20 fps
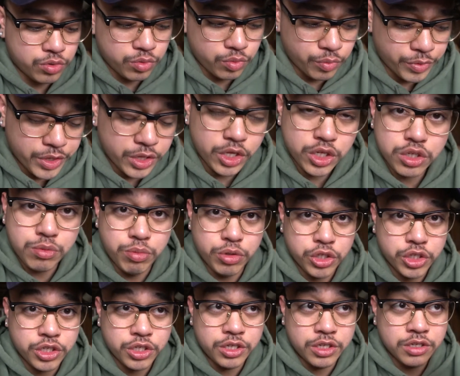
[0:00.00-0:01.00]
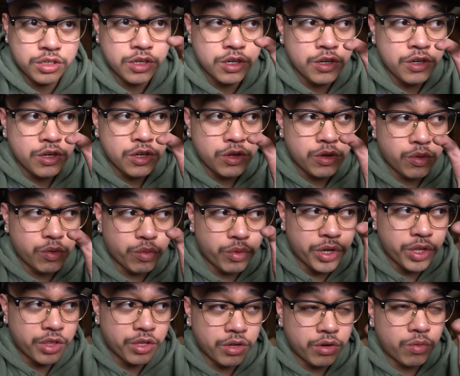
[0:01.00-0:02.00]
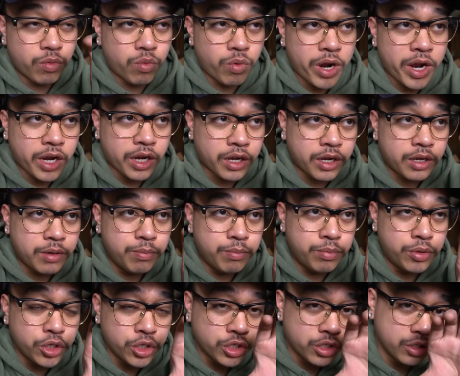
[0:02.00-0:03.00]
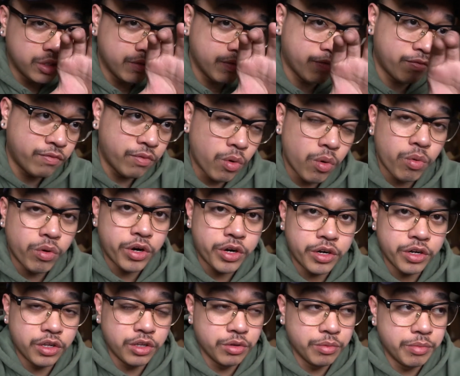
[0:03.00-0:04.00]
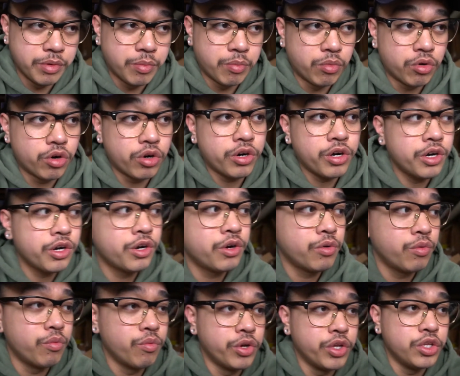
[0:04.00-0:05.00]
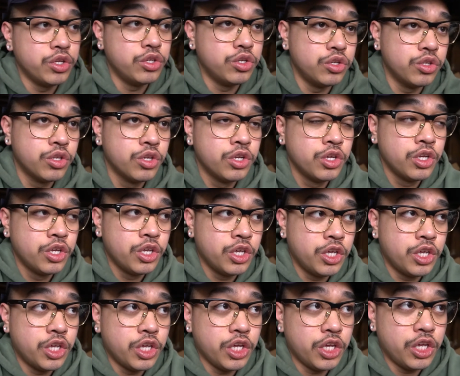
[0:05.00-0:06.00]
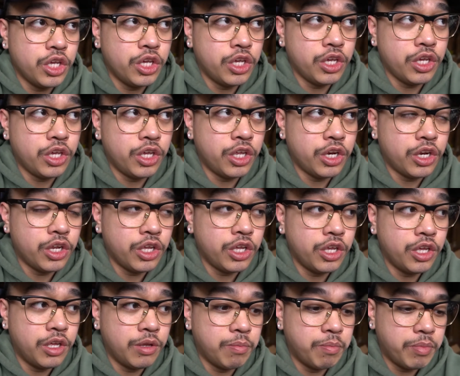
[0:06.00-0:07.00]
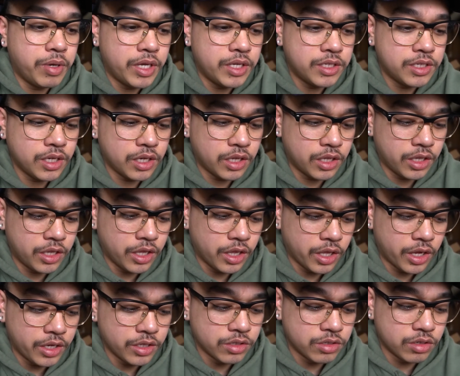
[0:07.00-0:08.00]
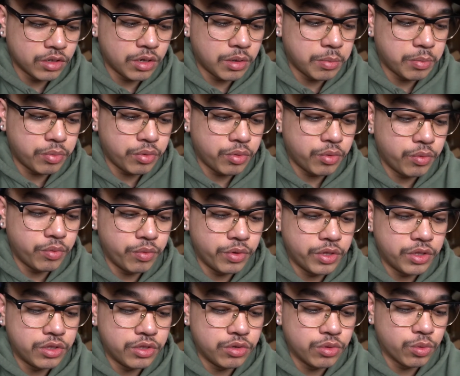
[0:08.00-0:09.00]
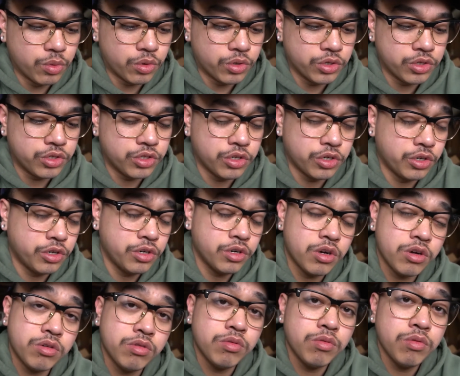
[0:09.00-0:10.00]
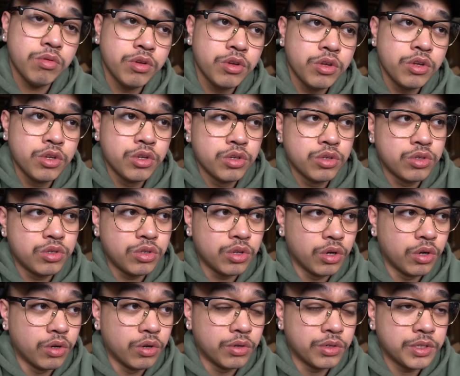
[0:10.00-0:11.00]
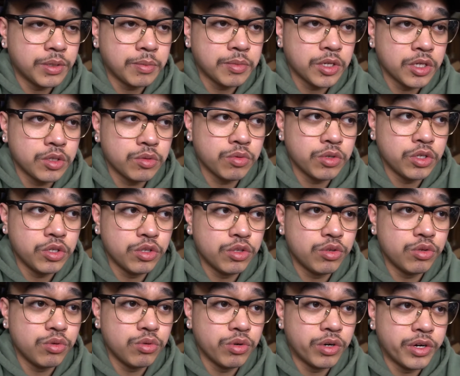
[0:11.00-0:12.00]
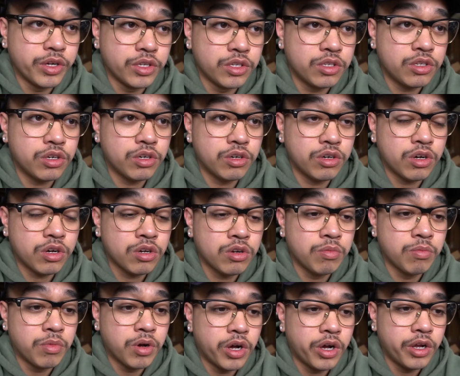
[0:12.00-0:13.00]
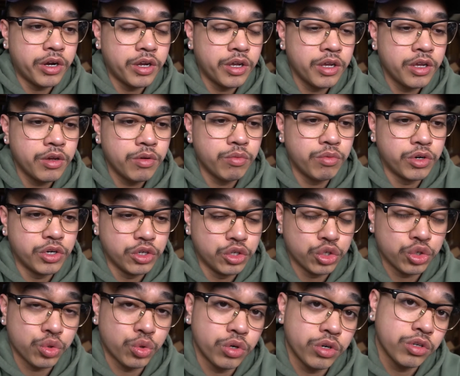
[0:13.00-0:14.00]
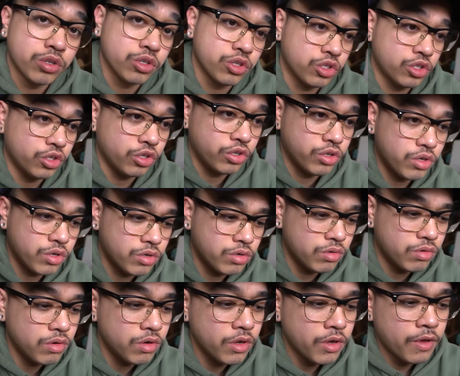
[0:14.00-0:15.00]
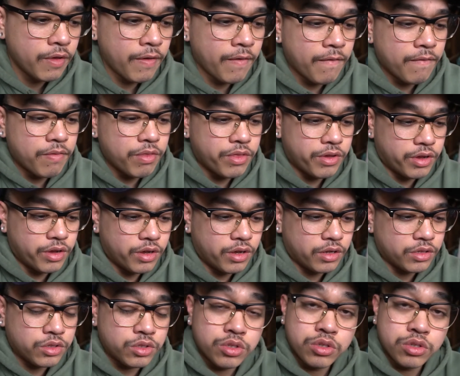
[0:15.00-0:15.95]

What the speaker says: with this bushings, when the rack pushes forward a little bit more, when it basically lines up with your steering knuckle. So sometimes when you do a steering knuckle mod where you shorten the steering knuckle, the